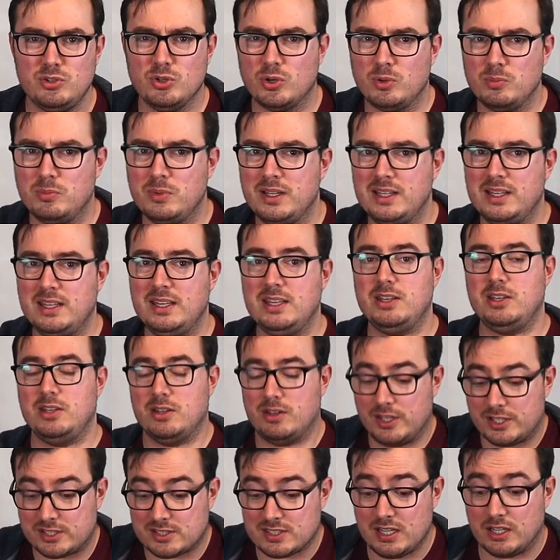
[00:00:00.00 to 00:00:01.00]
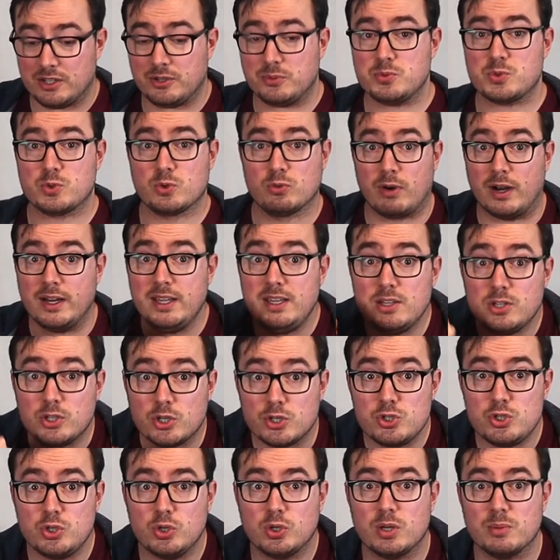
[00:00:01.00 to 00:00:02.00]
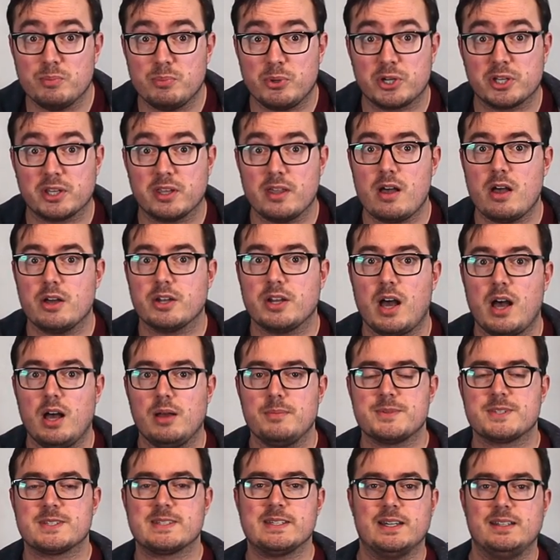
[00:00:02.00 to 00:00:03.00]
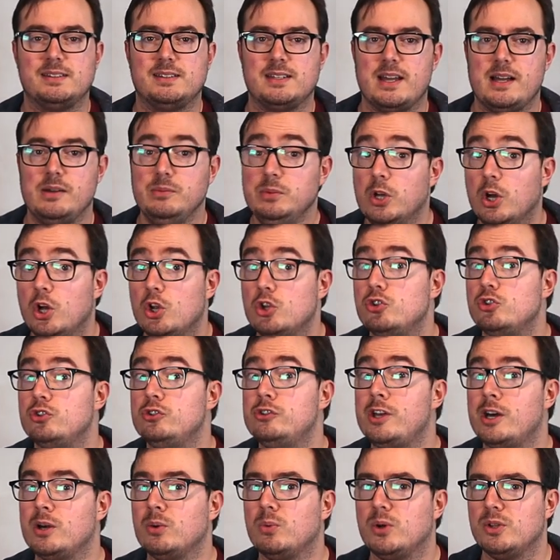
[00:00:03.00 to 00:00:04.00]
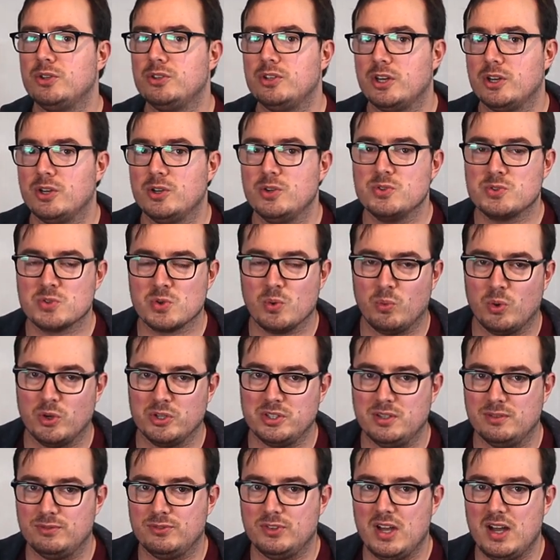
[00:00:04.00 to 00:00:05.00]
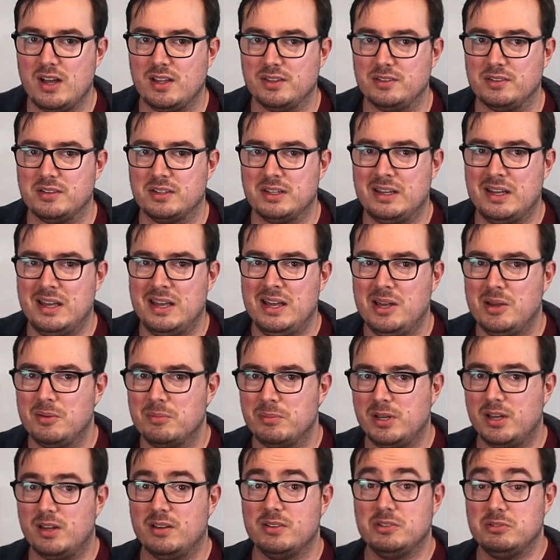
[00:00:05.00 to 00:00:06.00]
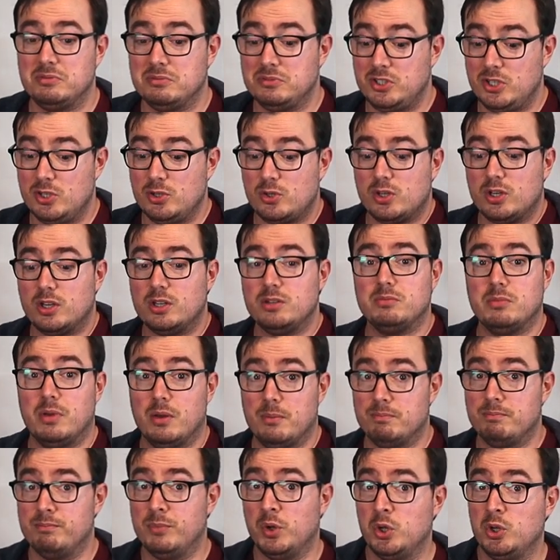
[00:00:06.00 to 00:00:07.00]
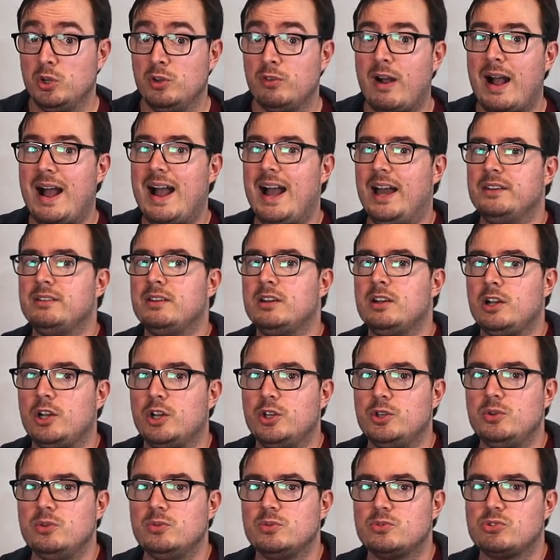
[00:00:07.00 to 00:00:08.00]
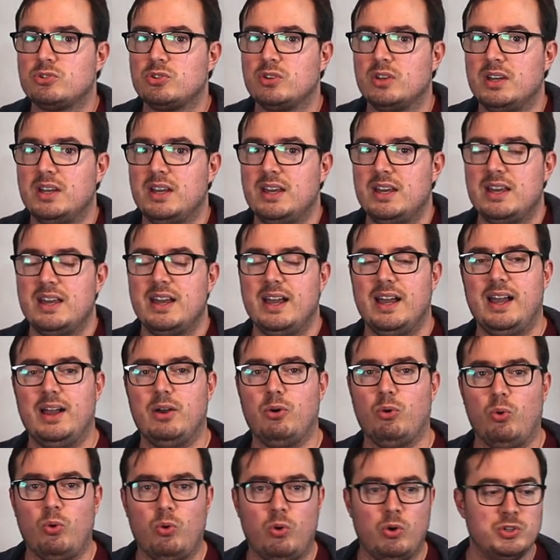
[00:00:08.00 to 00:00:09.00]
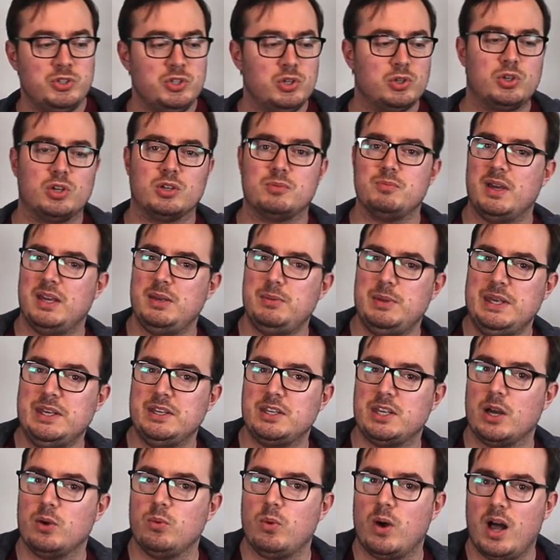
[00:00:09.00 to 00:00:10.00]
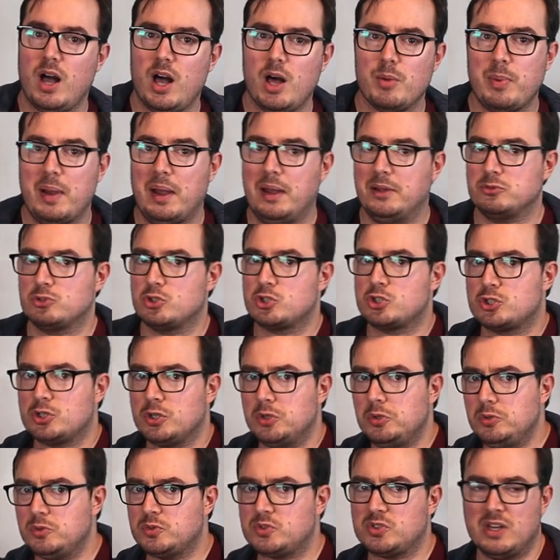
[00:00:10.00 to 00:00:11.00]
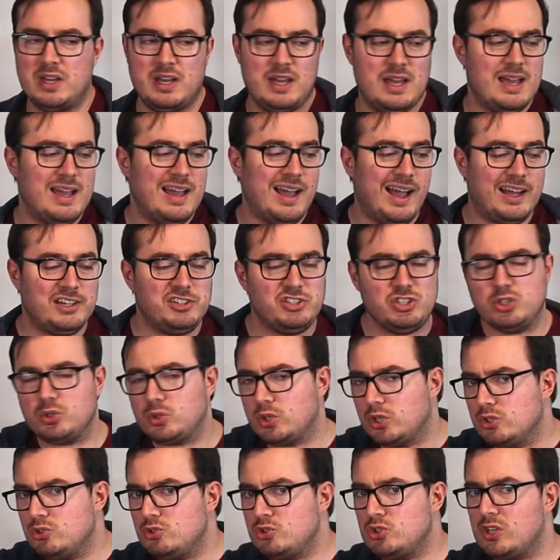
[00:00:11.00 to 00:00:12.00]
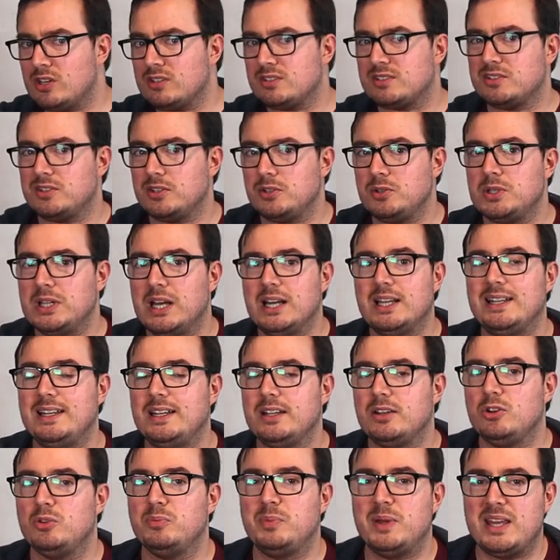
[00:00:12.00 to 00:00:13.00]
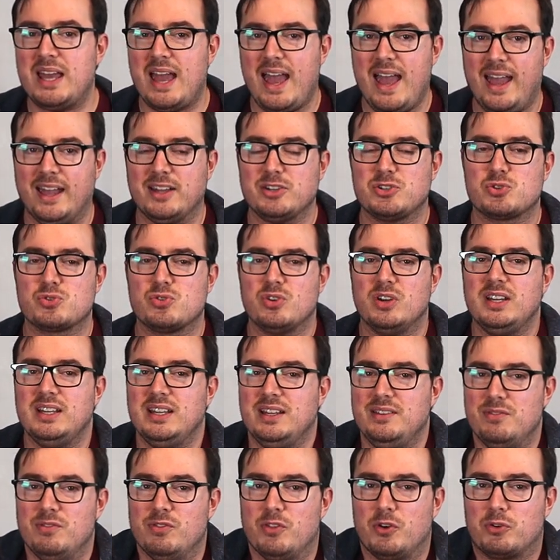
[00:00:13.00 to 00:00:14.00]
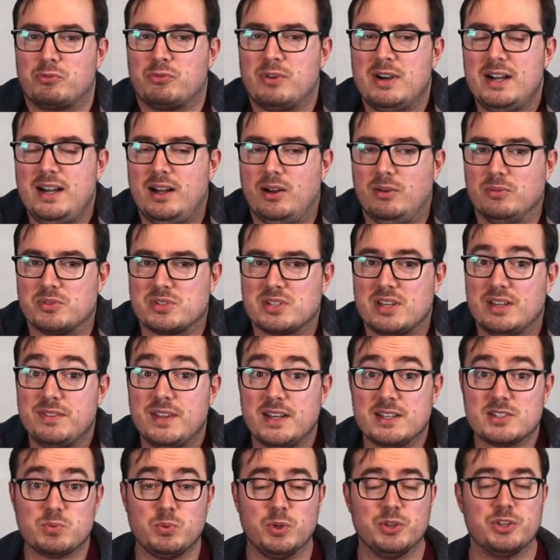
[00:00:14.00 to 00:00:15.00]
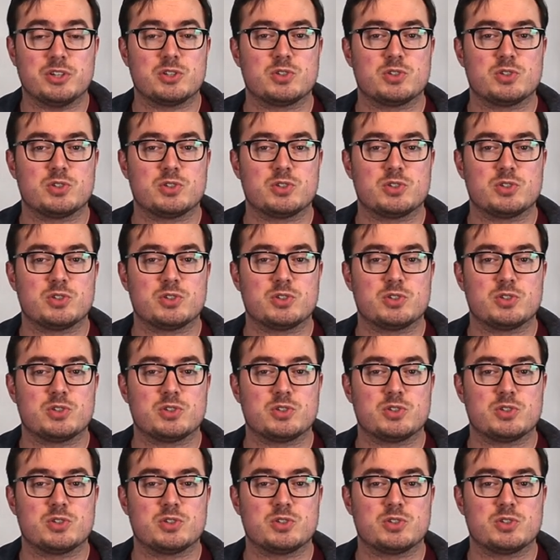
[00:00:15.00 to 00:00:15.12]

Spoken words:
normally a tunnel's great because you can put a card upside down, no one knows what you've done. But you can move and loot, or you could maybe go up and shoot, and you can just do that little bit extra in the round. And that's what